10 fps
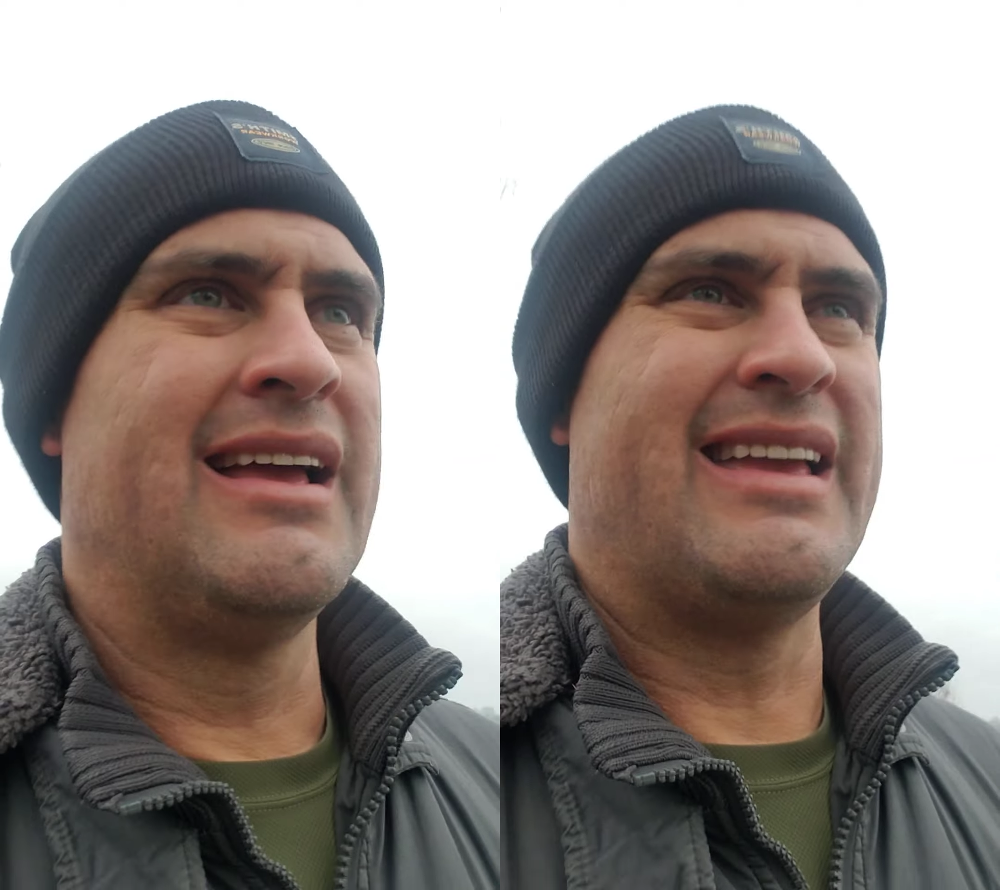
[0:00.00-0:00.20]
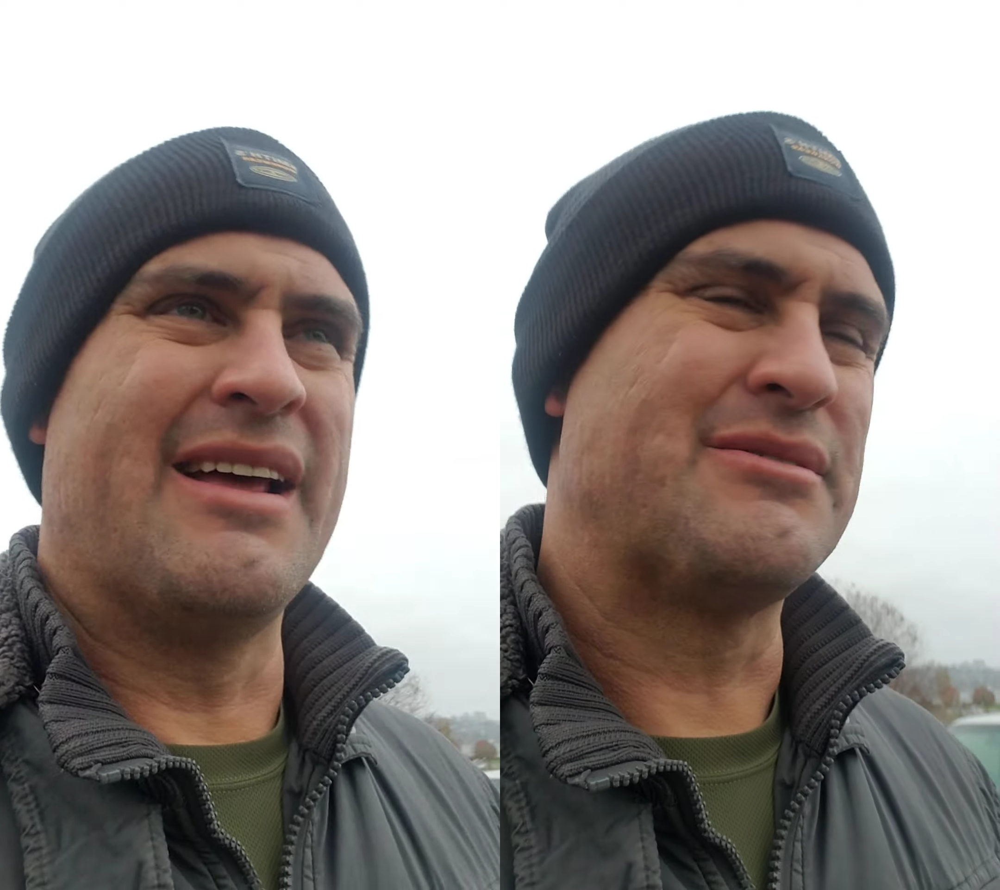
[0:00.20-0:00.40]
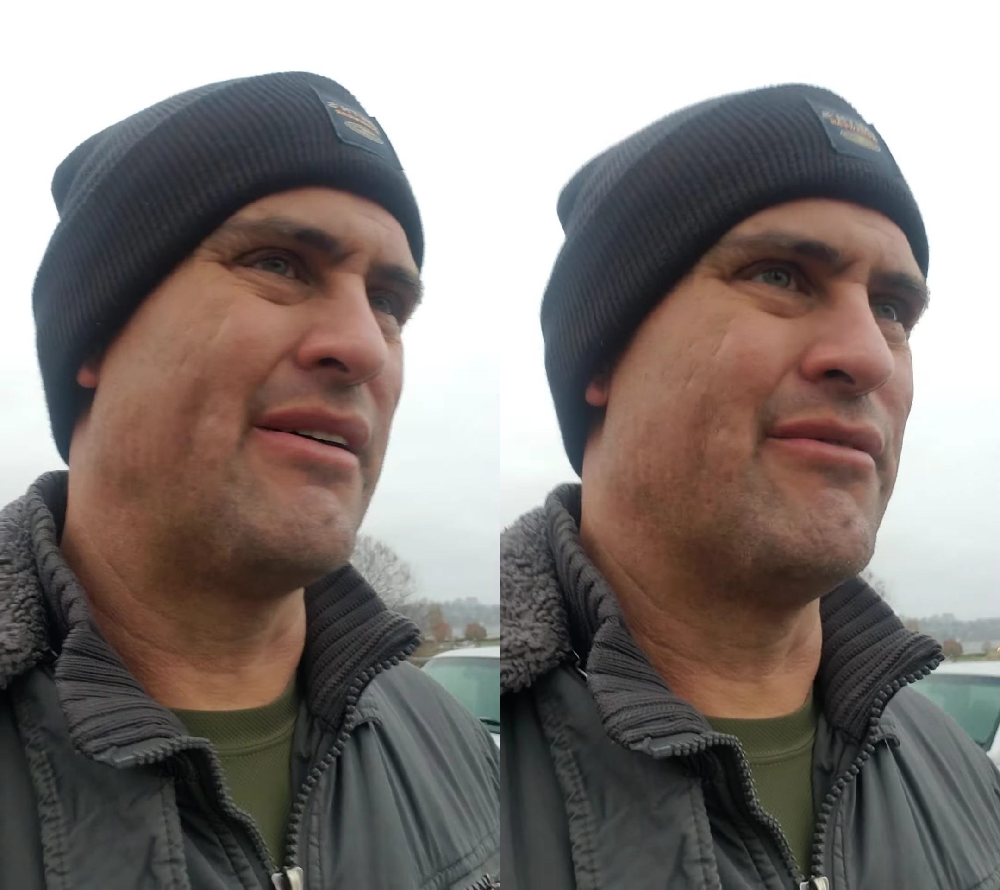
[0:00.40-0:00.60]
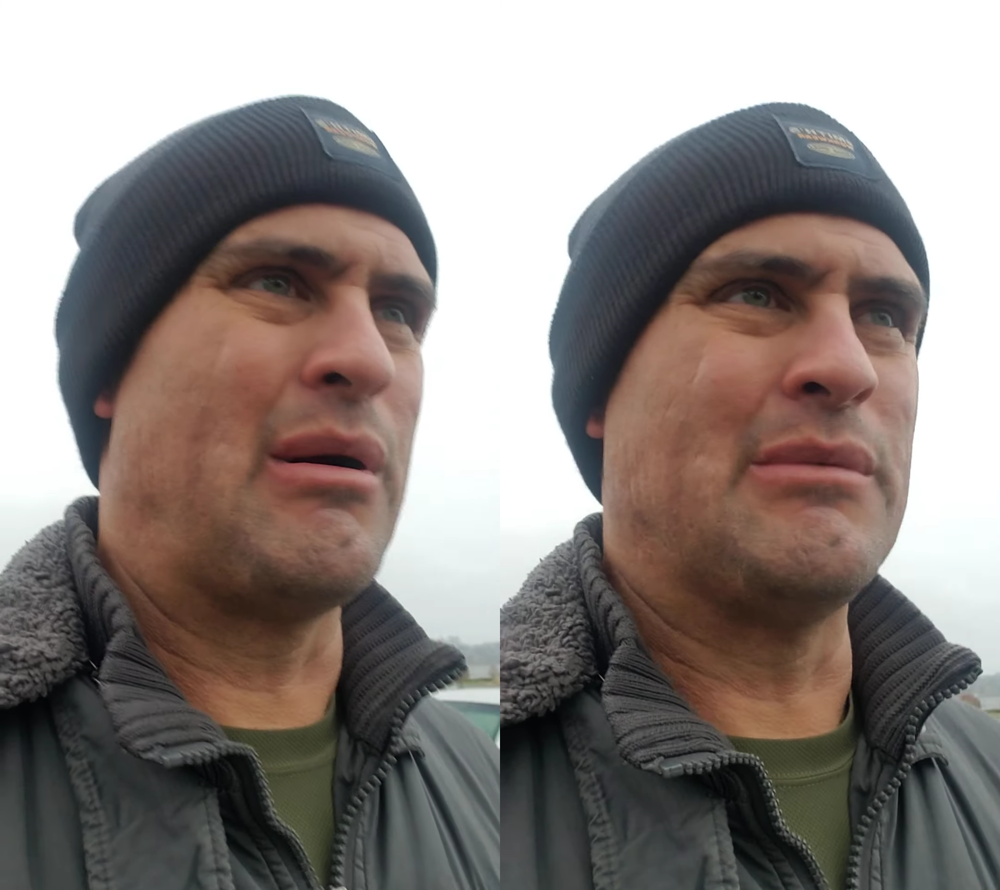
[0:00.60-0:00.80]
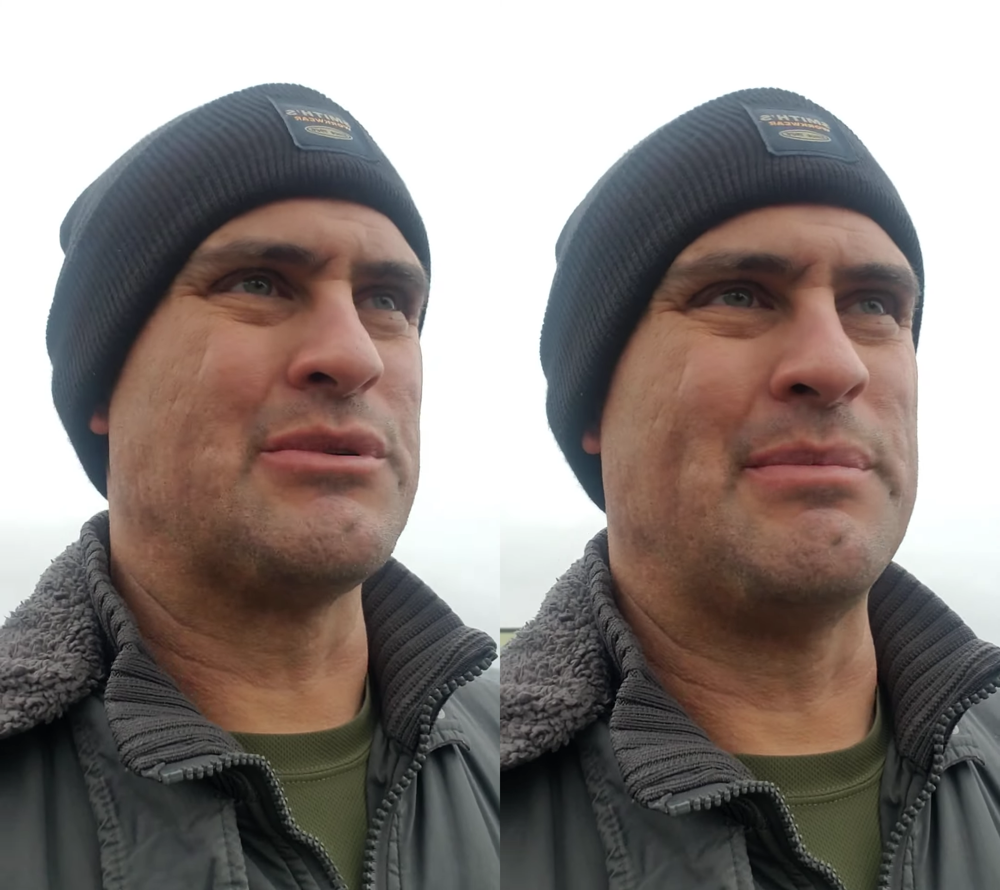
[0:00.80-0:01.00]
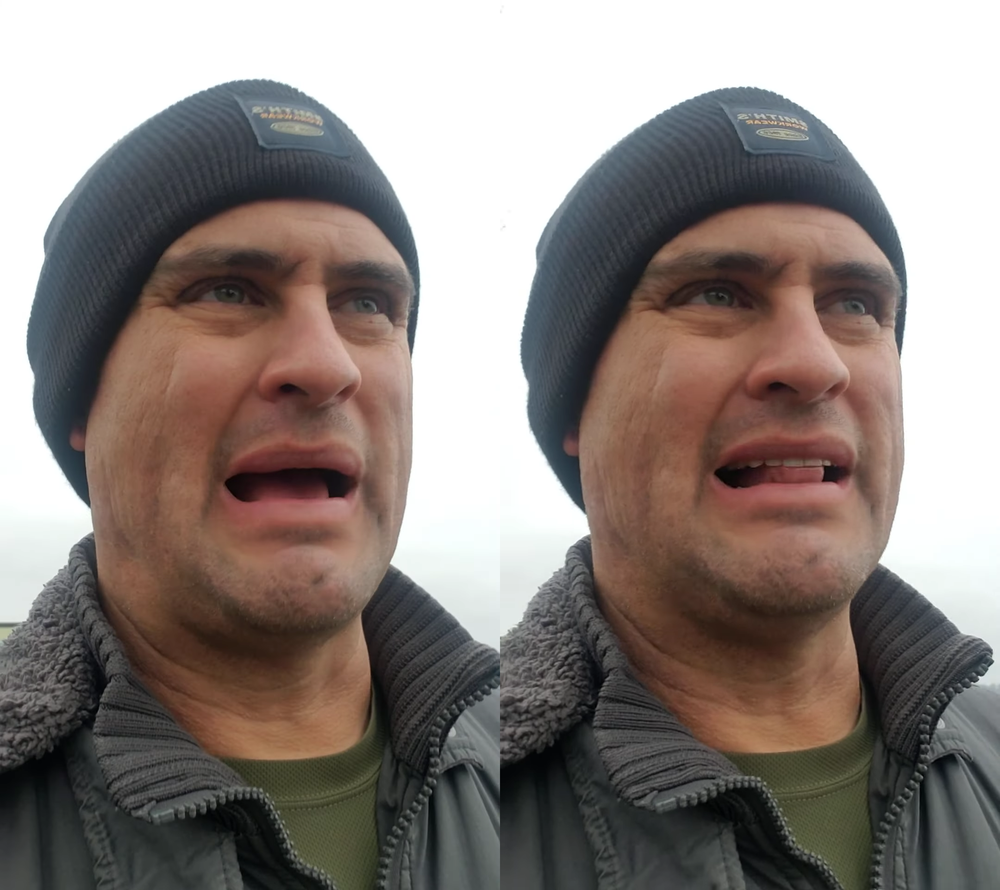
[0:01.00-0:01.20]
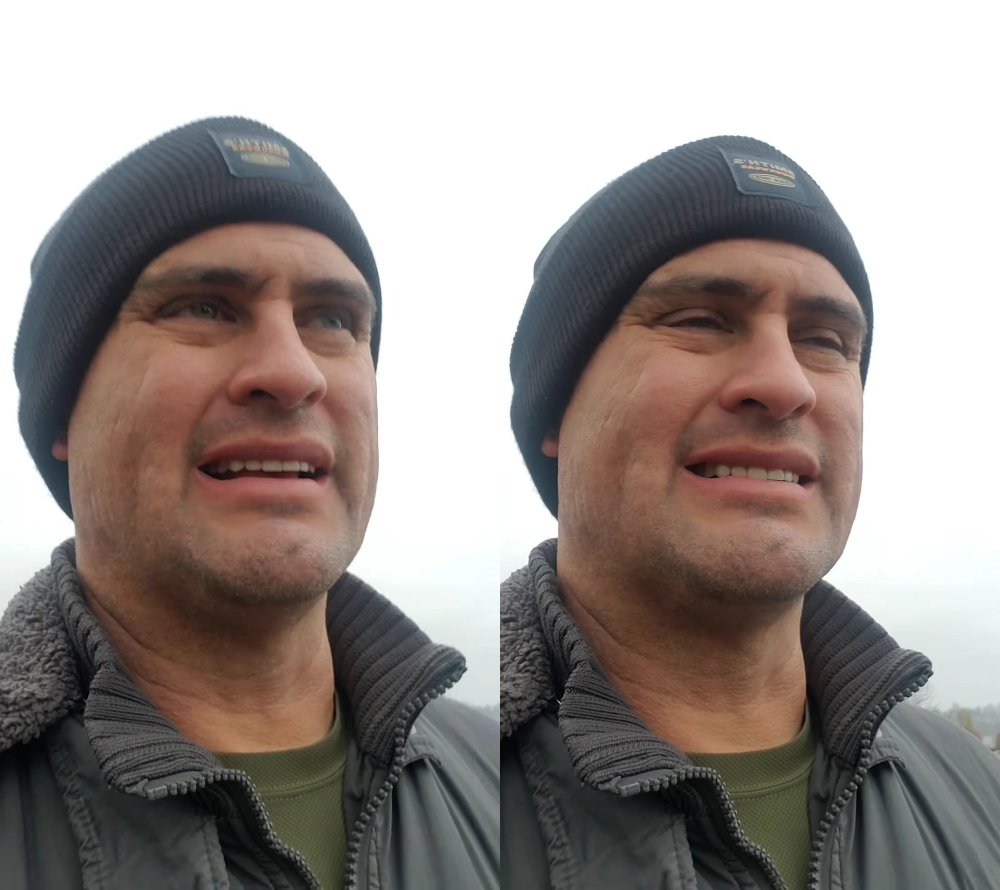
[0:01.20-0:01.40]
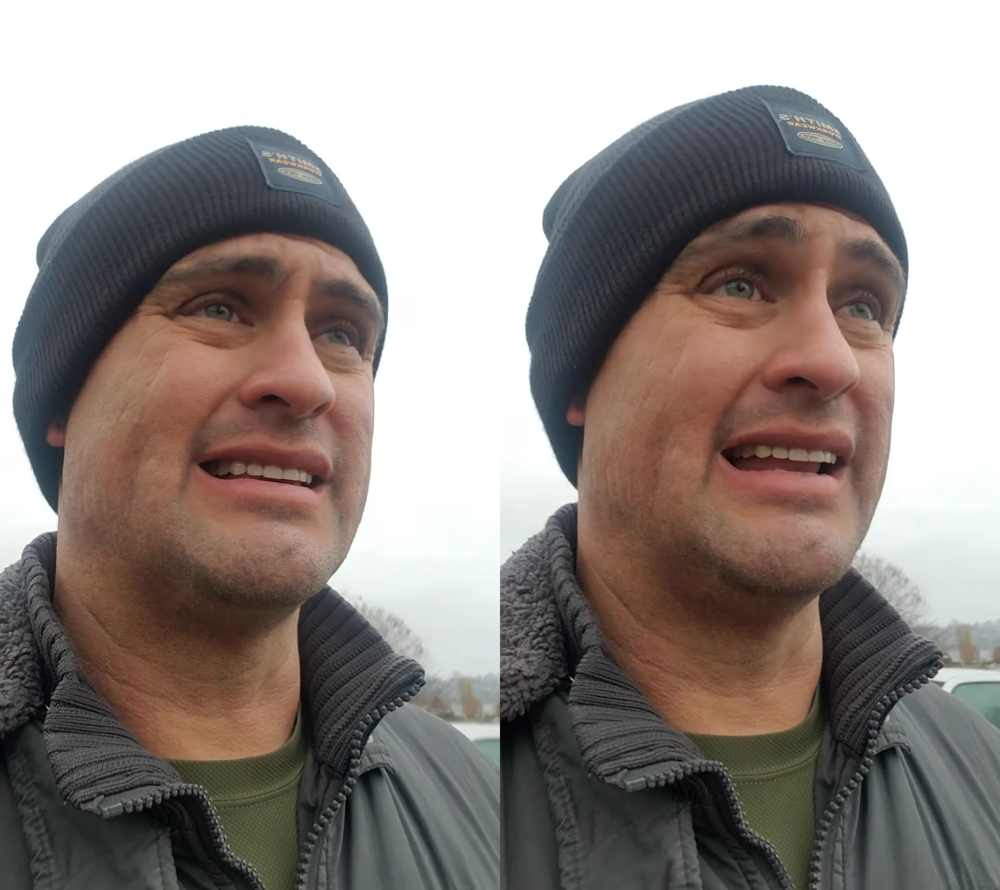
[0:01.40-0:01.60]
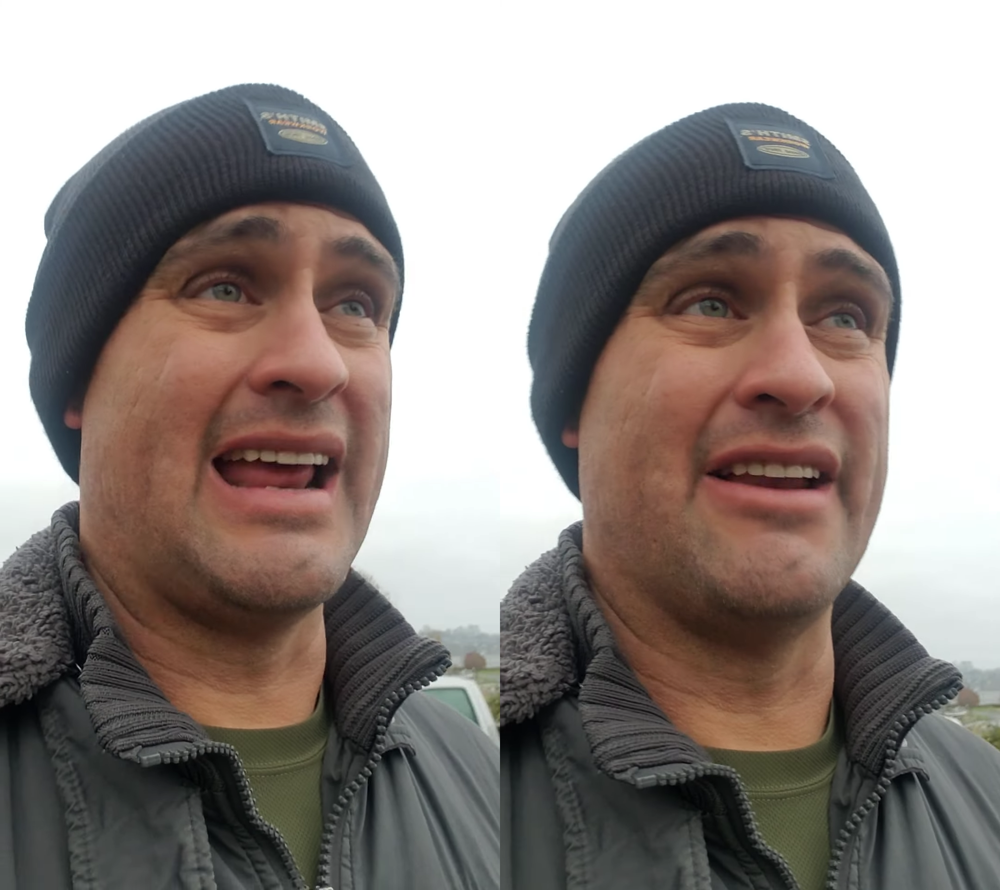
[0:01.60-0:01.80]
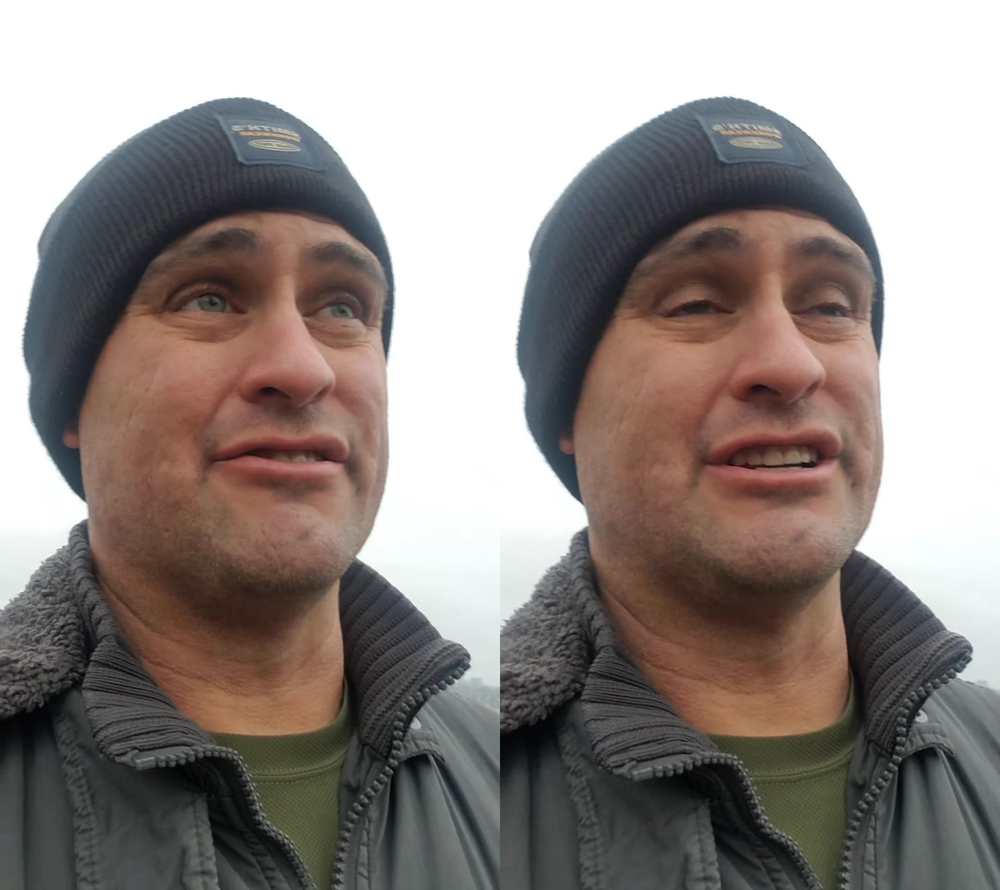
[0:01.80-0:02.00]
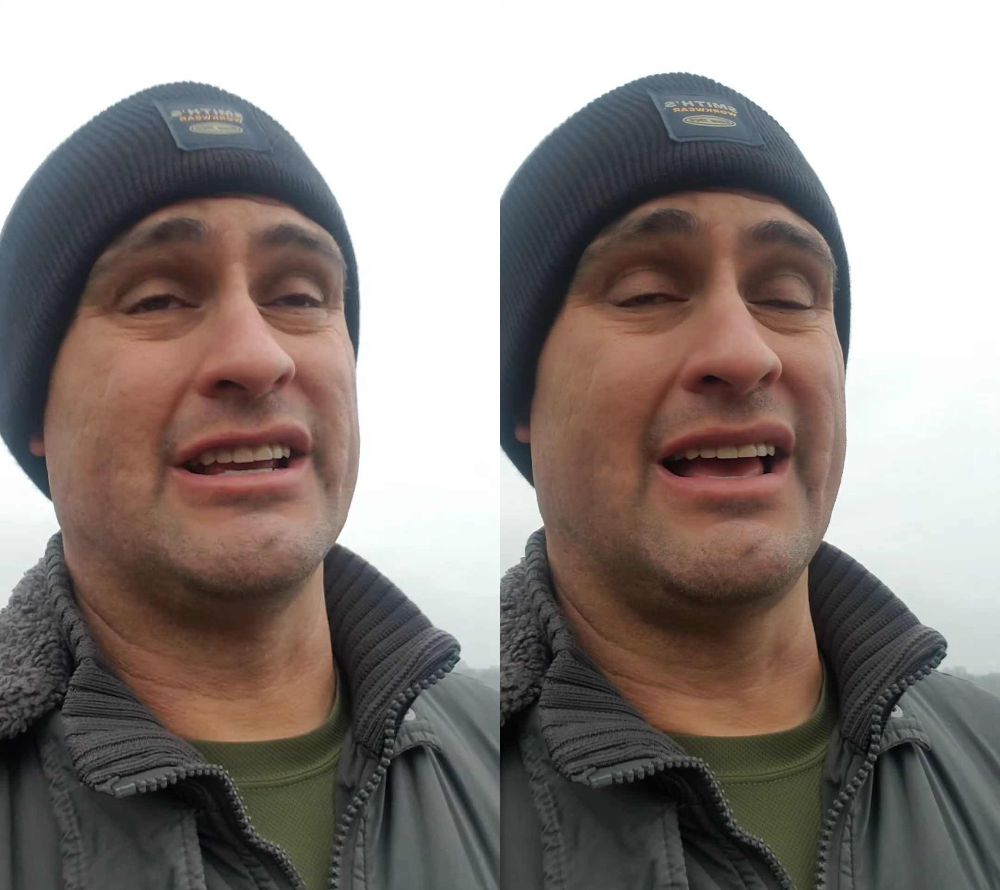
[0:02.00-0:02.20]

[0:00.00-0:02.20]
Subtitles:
I was having problems with balance and energy.